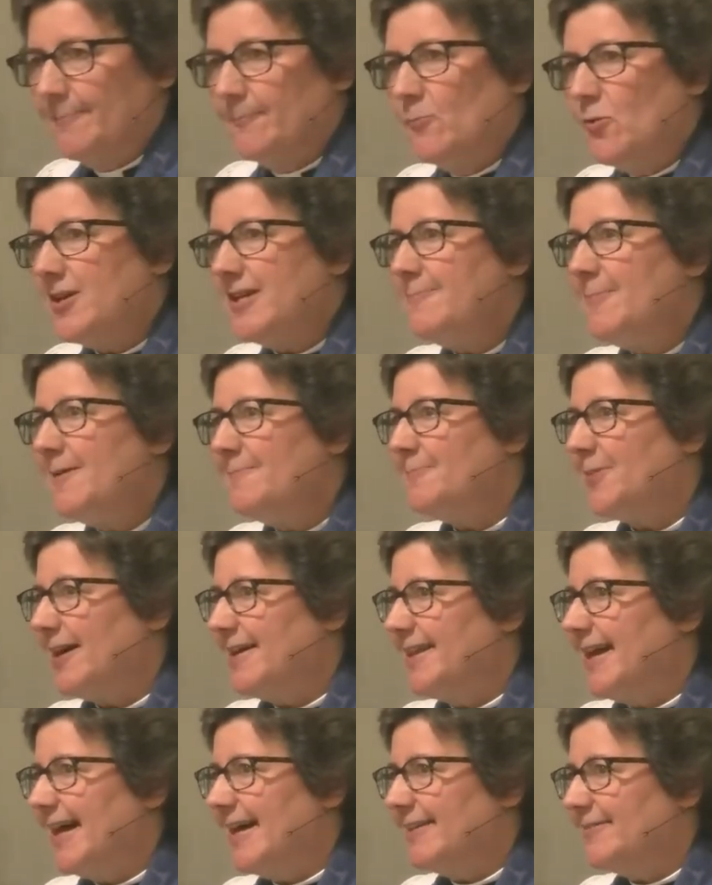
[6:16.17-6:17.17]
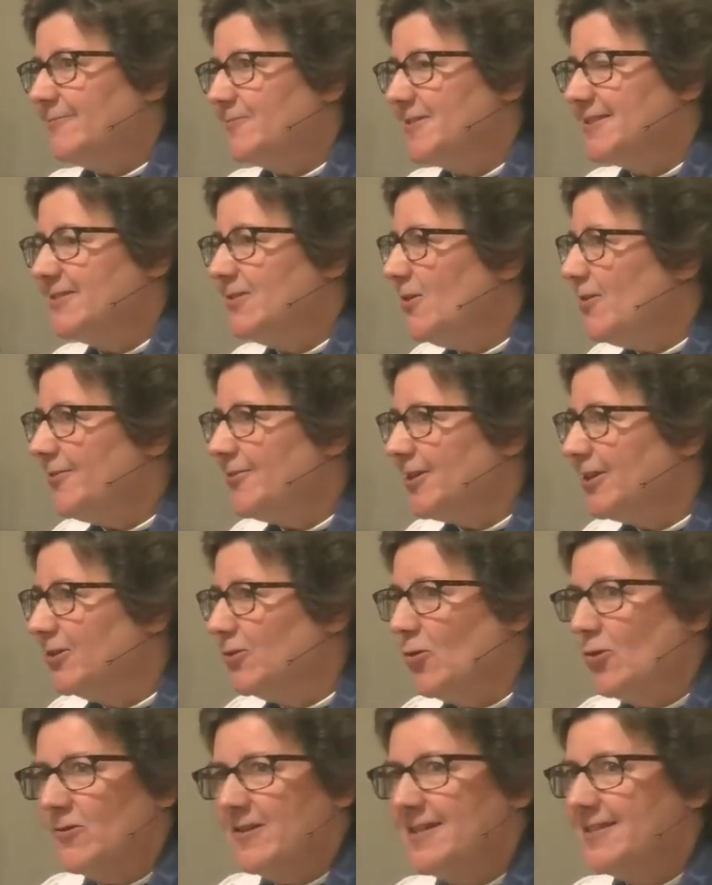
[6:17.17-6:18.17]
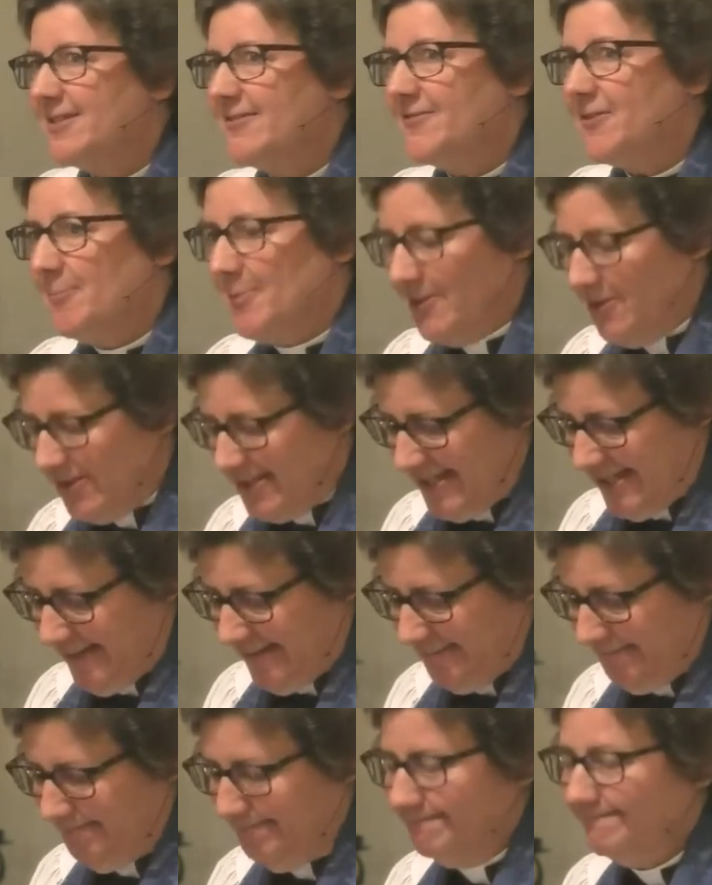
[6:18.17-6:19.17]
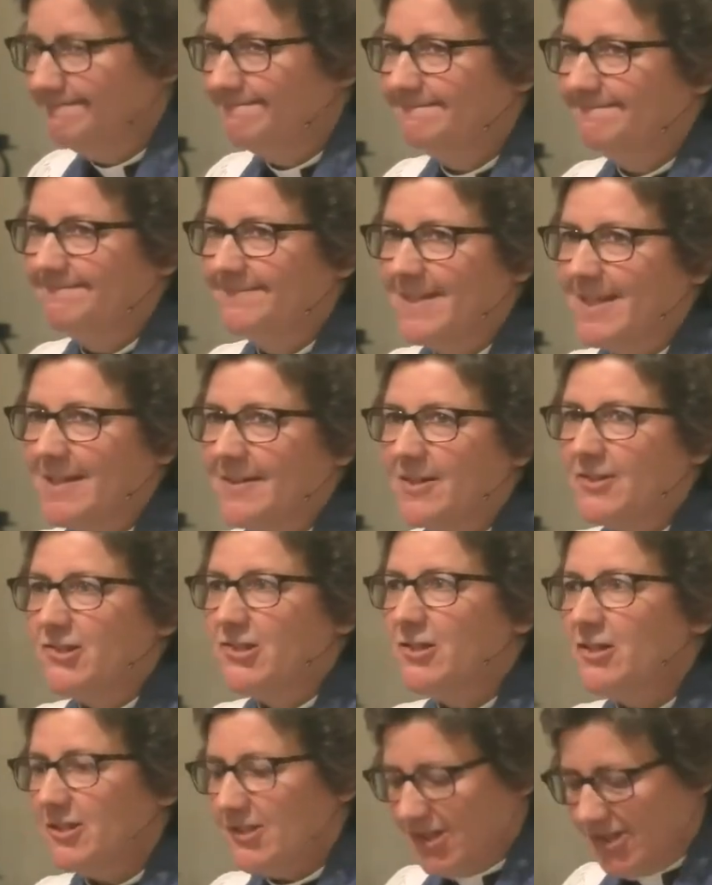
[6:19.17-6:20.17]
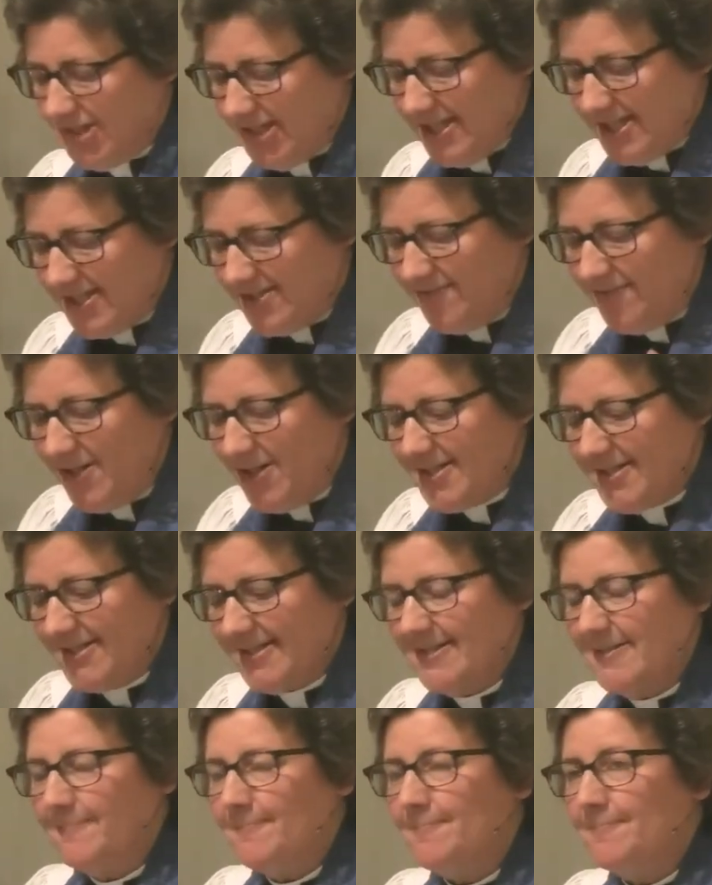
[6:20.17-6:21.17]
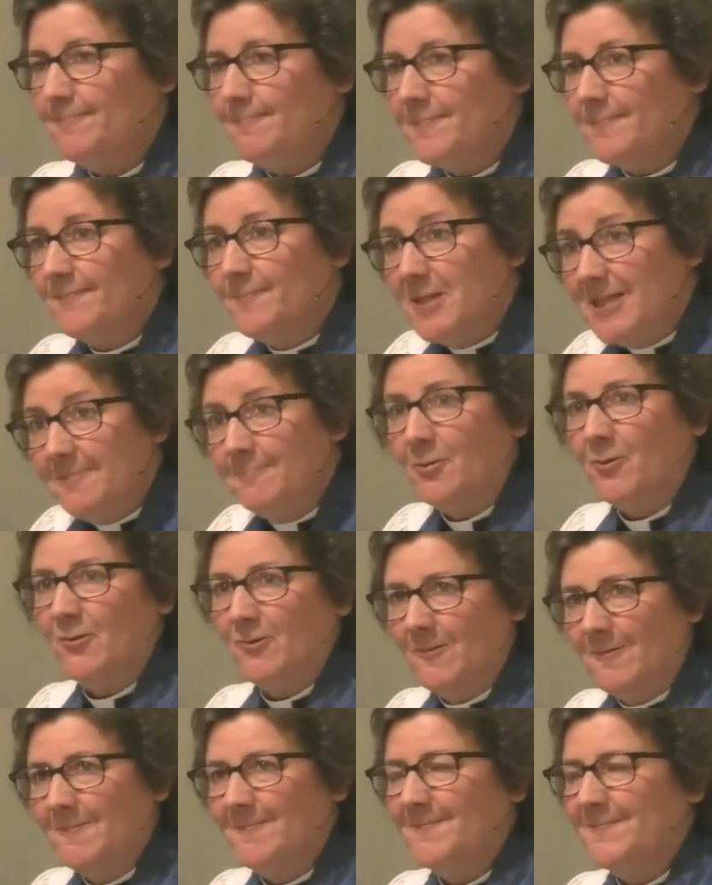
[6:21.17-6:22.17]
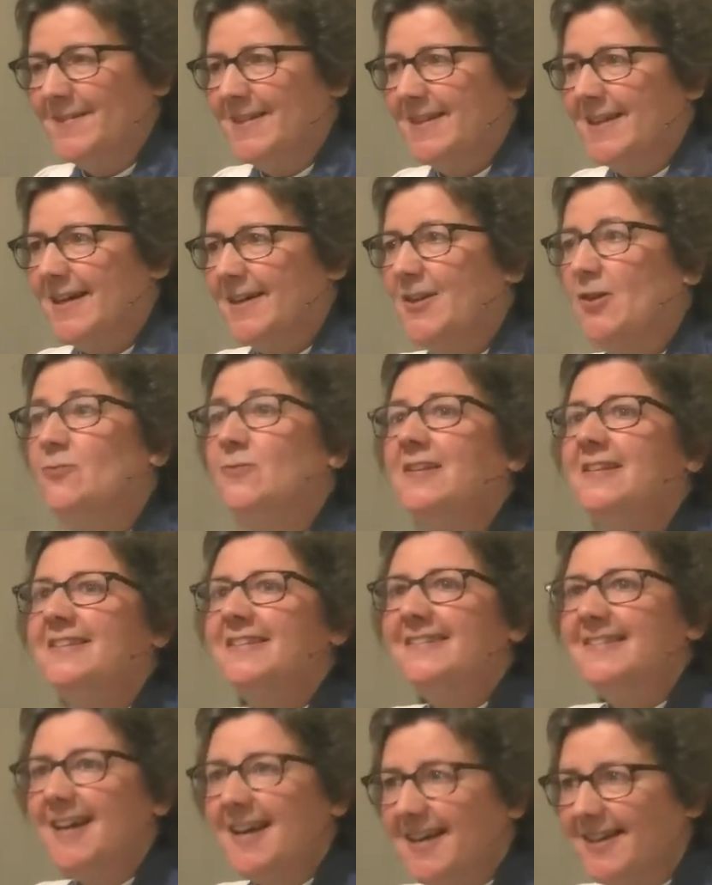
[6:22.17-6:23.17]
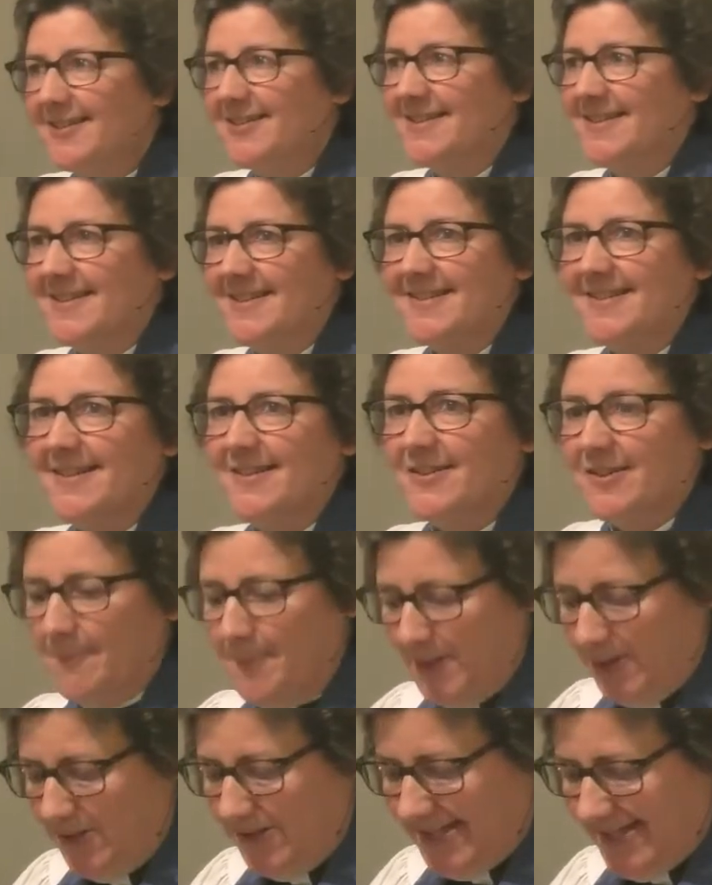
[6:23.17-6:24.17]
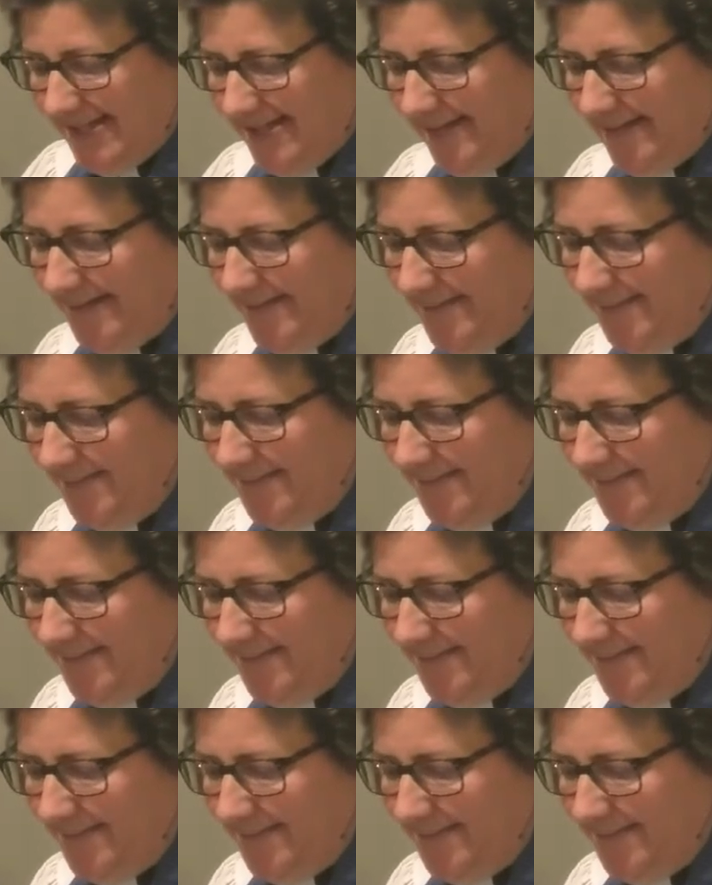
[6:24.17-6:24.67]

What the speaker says: What he meant by that was not the glories of the building. The church is first the people, and only second the building.